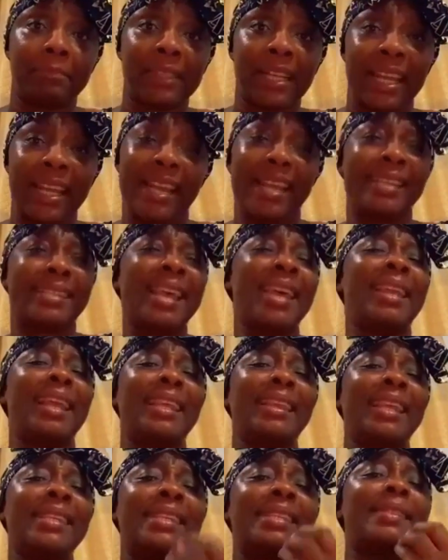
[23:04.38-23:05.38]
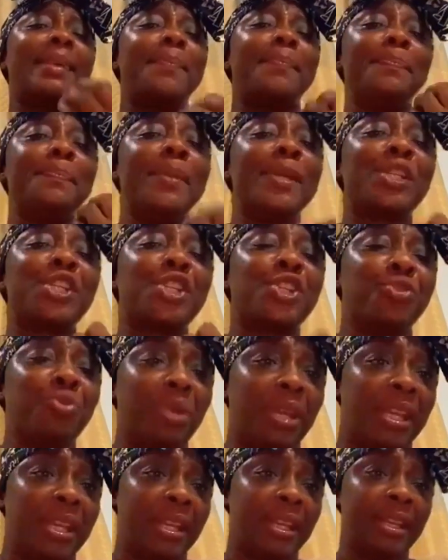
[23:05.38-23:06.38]
It said this is a
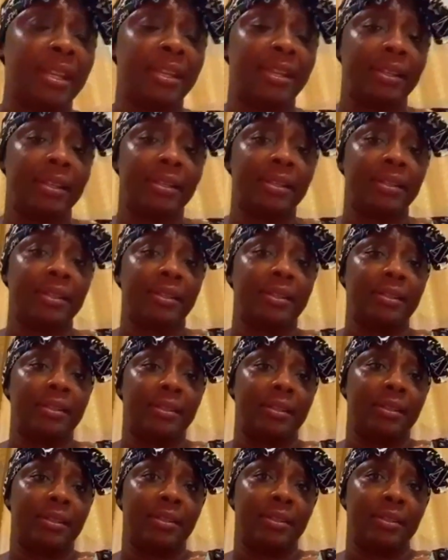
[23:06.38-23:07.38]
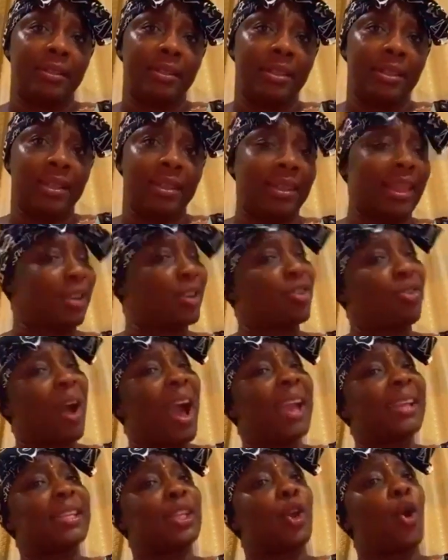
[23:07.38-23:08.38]
mystery that
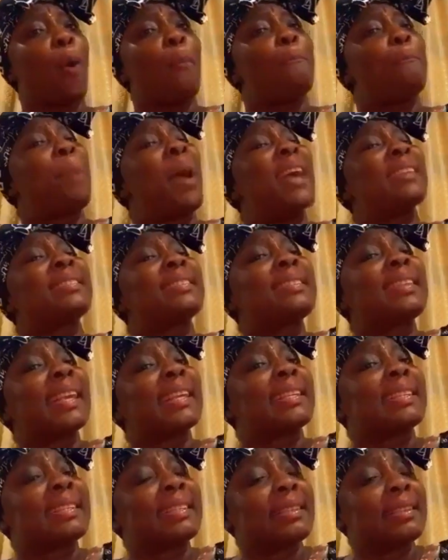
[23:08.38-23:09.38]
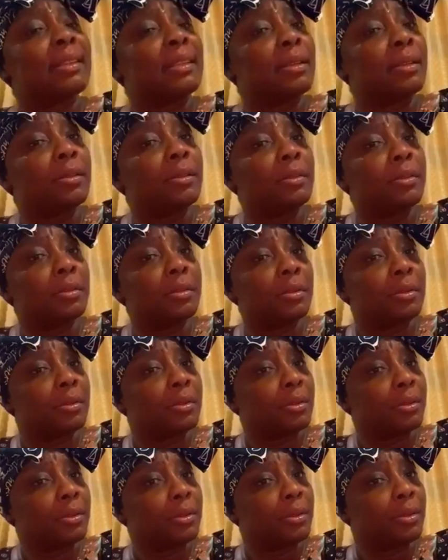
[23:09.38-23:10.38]
Christ compares this
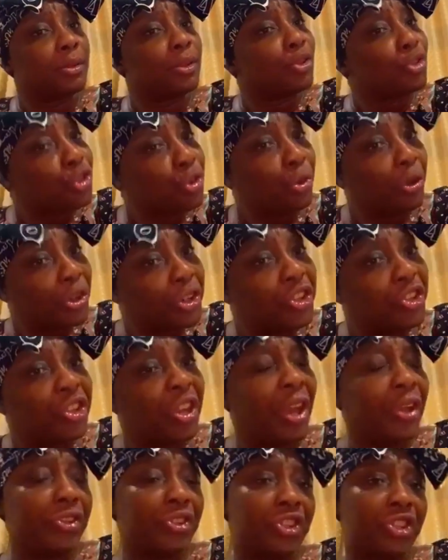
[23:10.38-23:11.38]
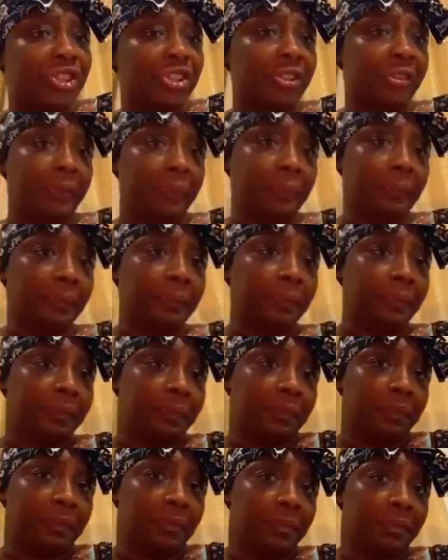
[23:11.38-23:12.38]
to his church.
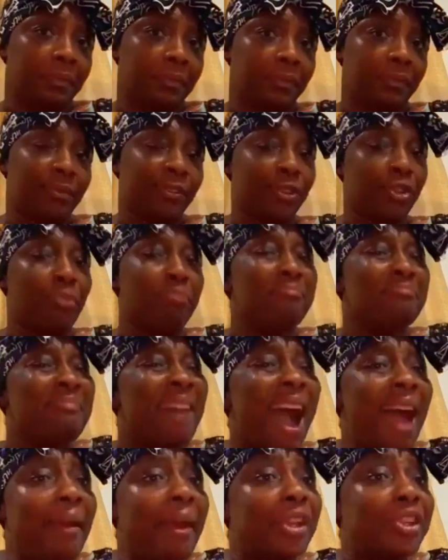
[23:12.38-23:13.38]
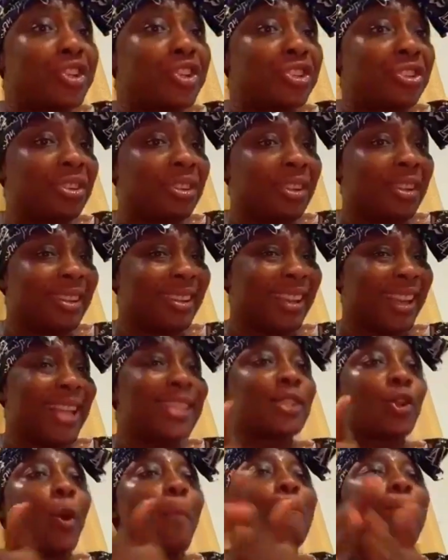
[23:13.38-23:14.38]
So marriage is
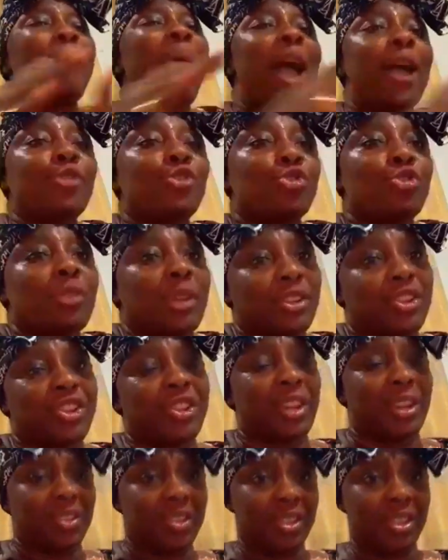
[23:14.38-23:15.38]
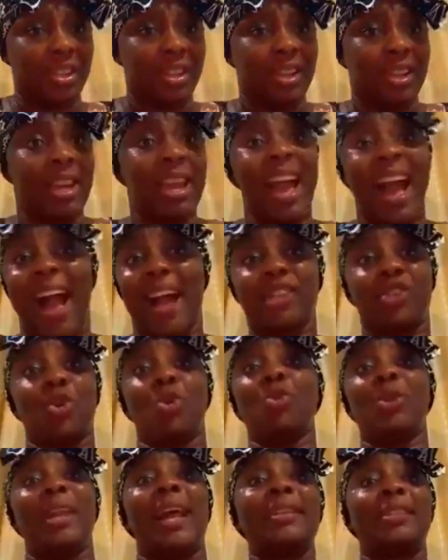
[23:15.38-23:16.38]
compared to the church. I told
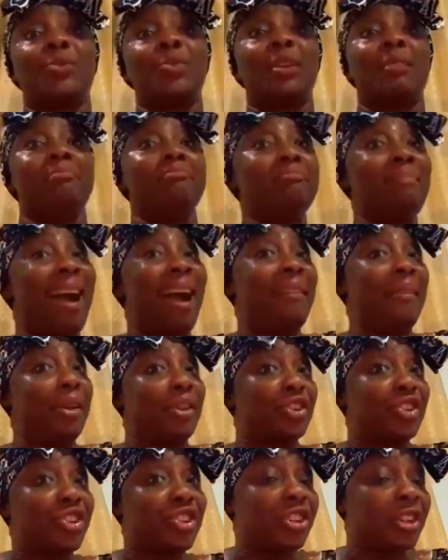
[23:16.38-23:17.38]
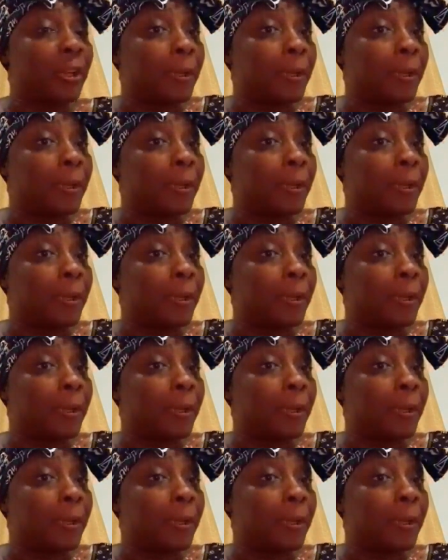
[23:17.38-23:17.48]
you last week, marriage